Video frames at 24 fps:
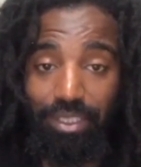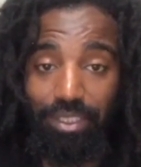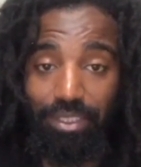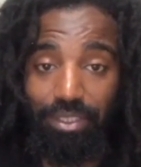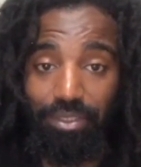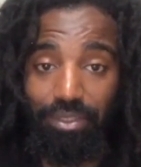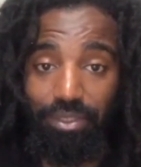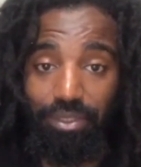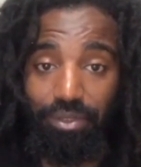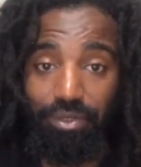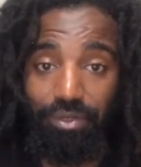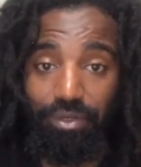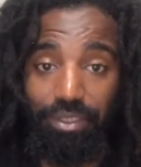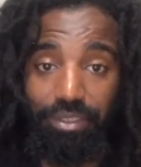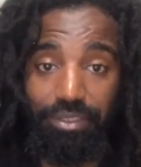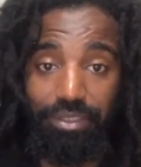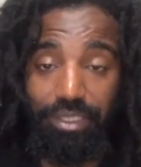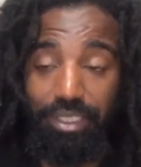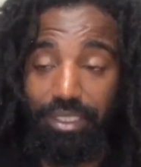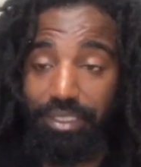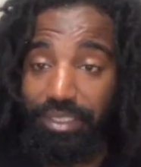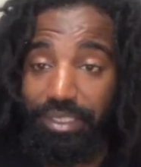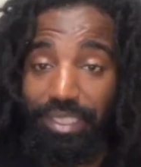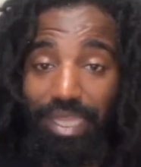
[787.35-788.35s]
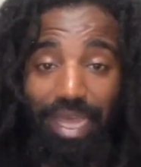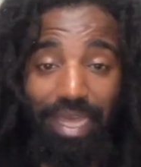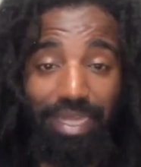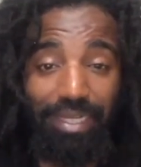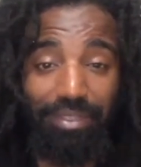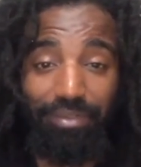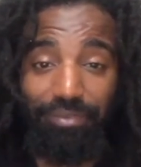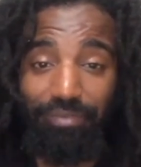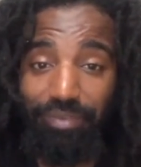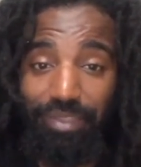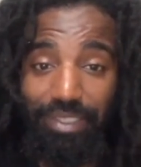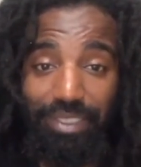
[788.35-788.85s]
You know, a
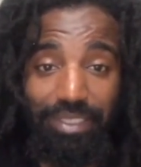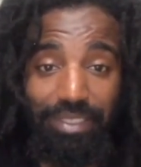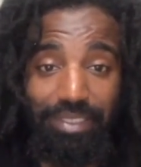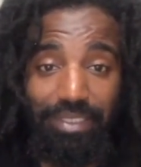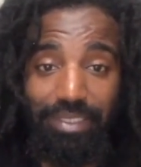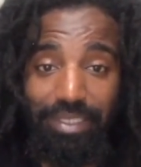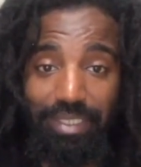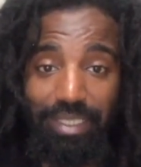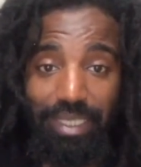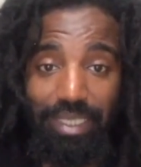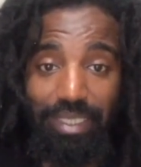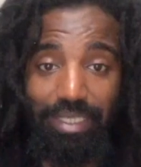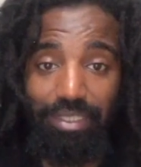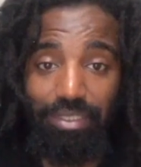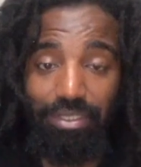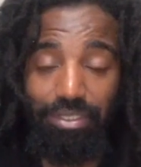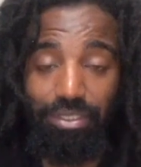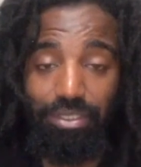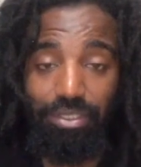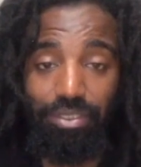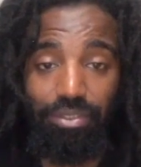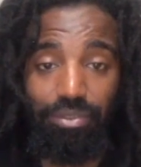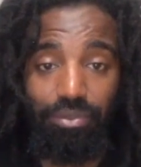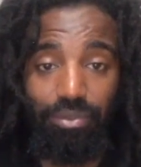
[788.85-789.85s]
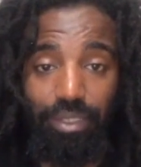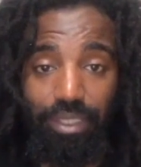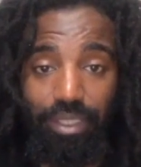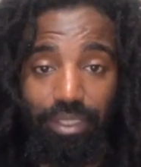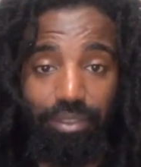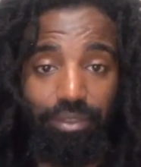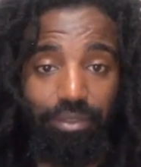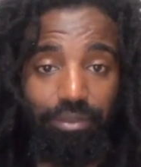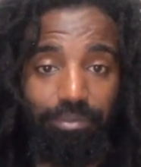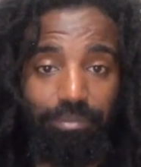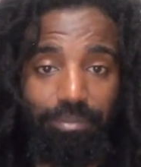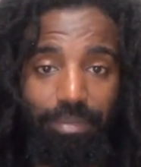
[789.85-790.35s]
lot of these things you
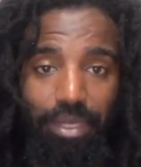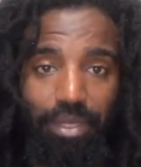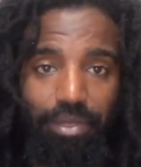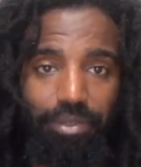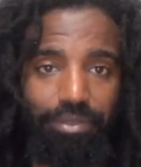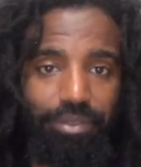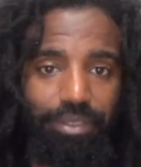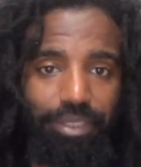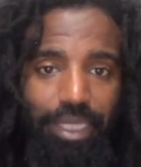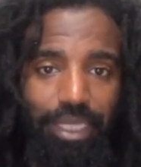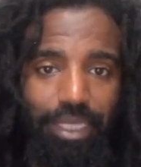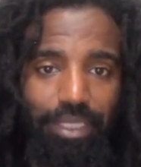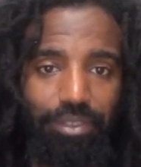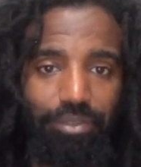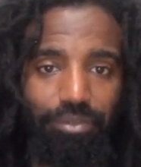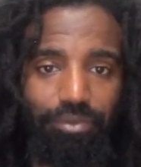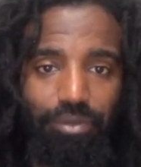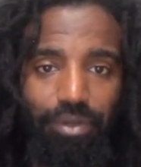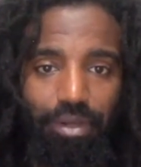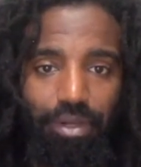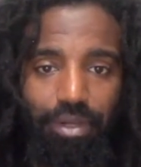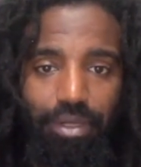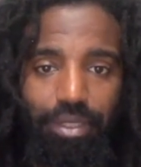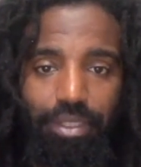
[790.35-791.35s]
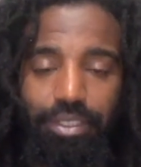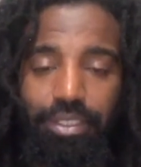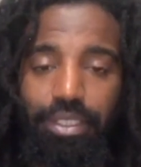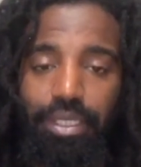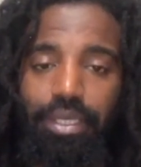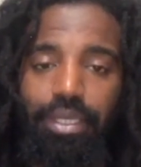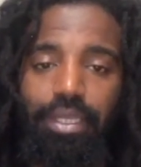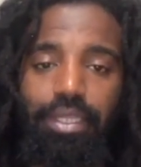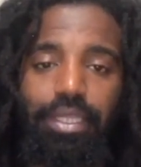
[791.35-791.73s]
hear about later on,